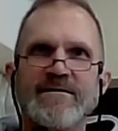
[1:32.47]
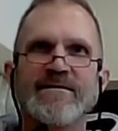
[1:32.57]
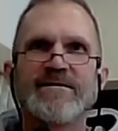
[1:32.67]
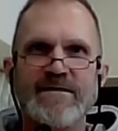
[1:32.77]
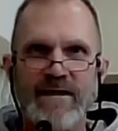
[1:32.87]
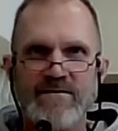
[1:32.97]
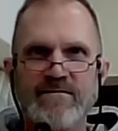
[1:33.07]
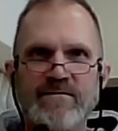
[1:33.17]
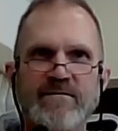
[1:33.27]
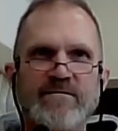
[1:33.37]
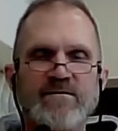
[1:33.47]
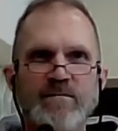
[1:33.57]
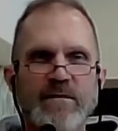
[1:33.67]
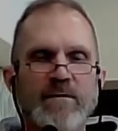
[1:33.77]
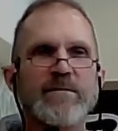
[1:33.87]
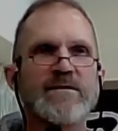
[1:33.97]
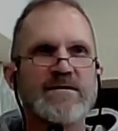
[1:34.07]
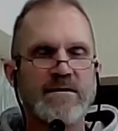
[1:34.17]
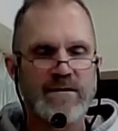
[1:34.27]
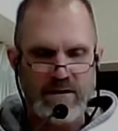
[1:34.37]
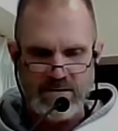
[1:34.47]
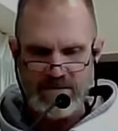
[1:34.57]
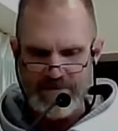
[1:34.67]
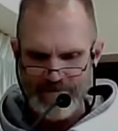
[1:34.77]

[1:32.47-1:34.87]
disaster. There's purpose to this.